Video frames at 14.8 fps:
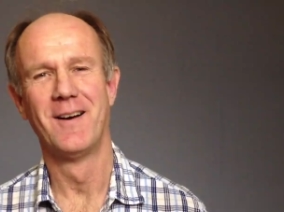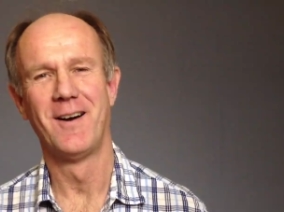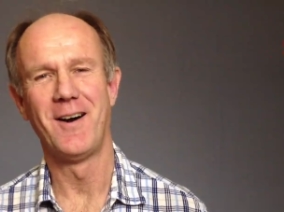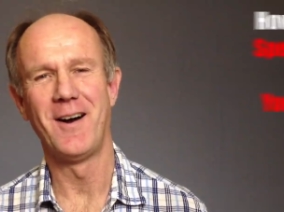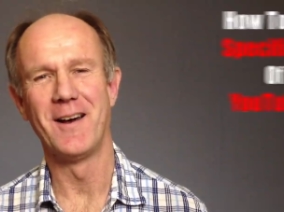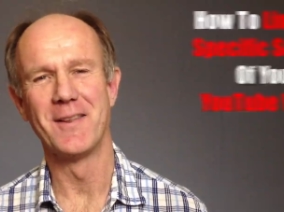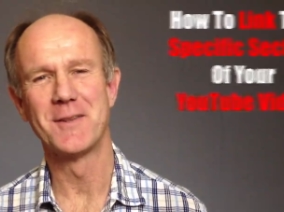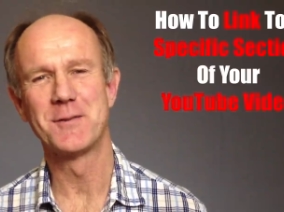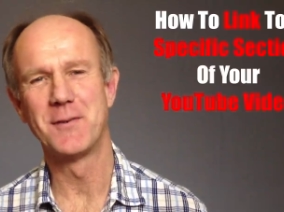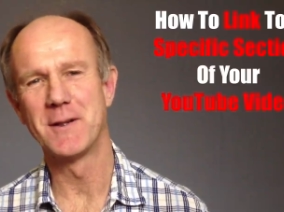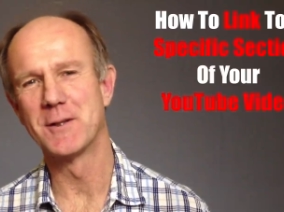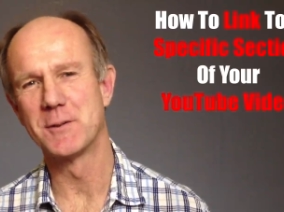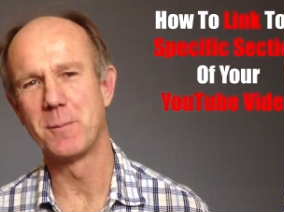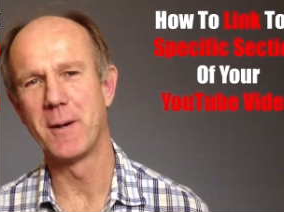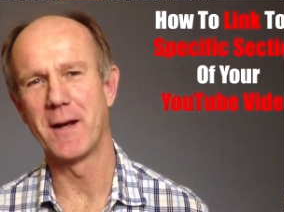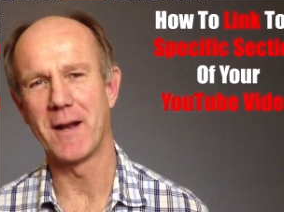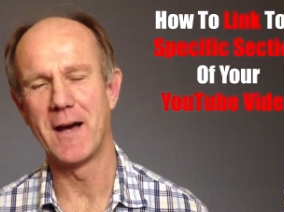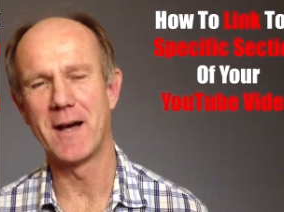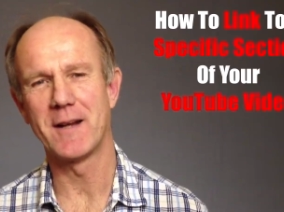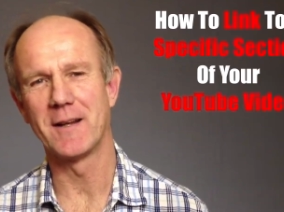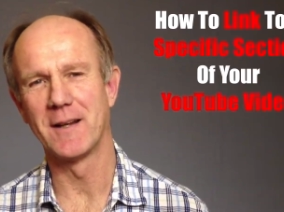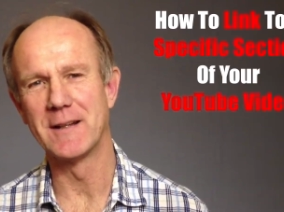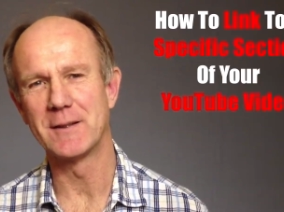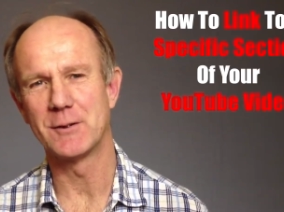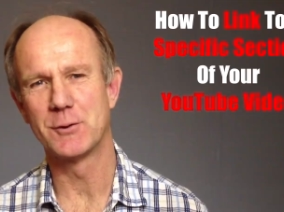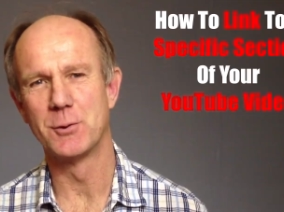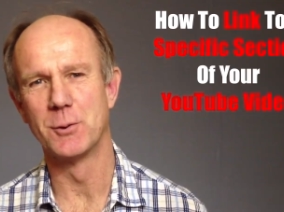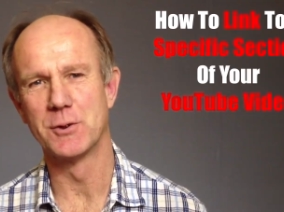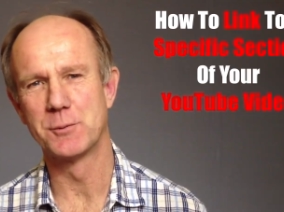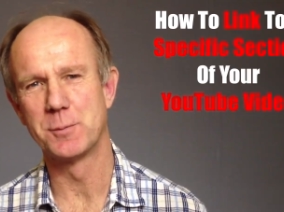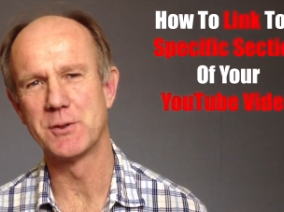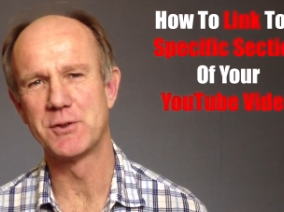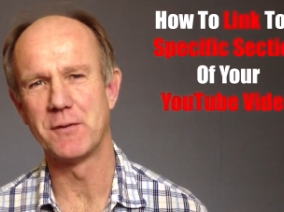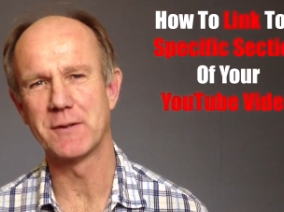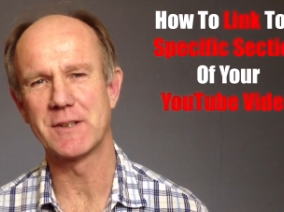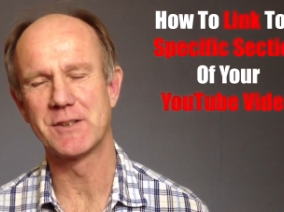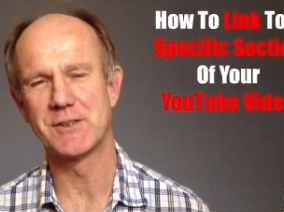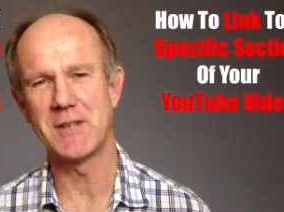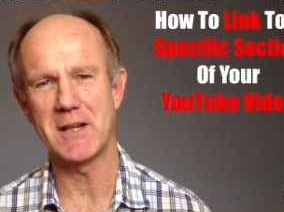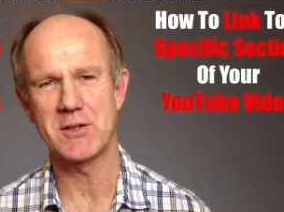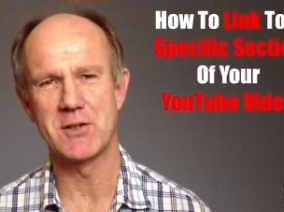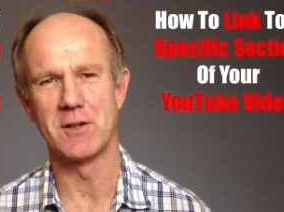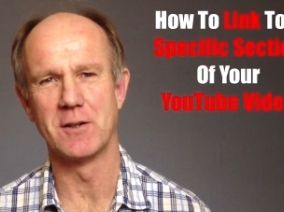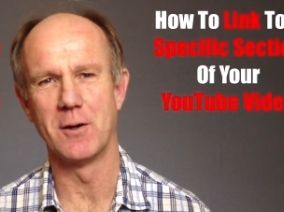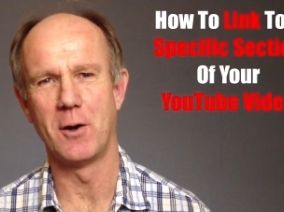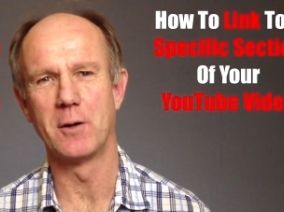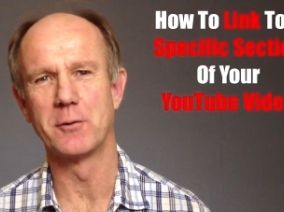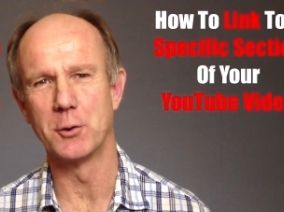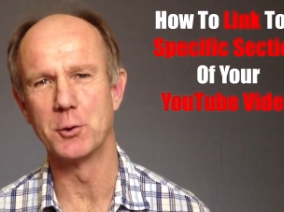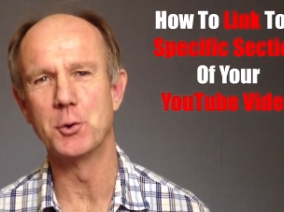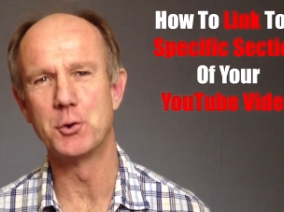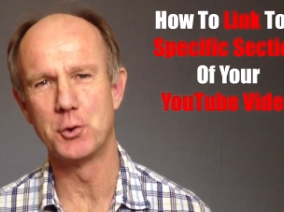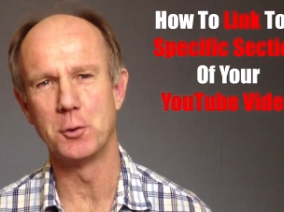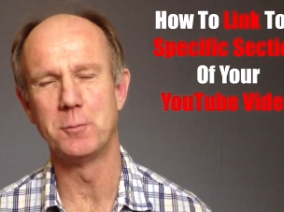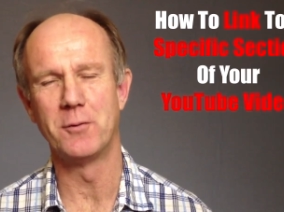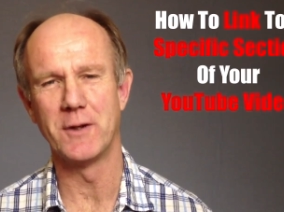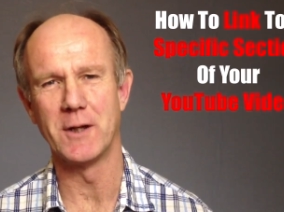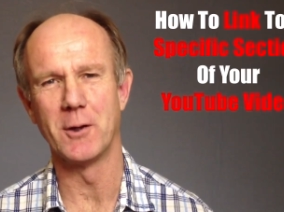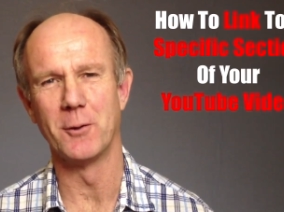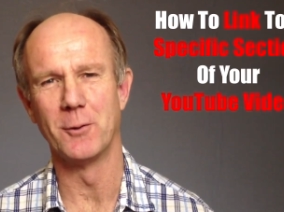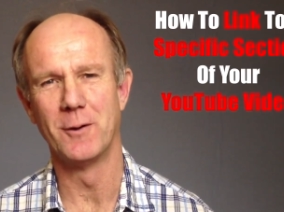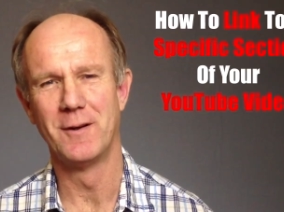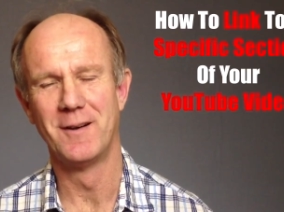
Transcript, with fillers: Hi, this video is about how to link to a specific section of your YouTube video.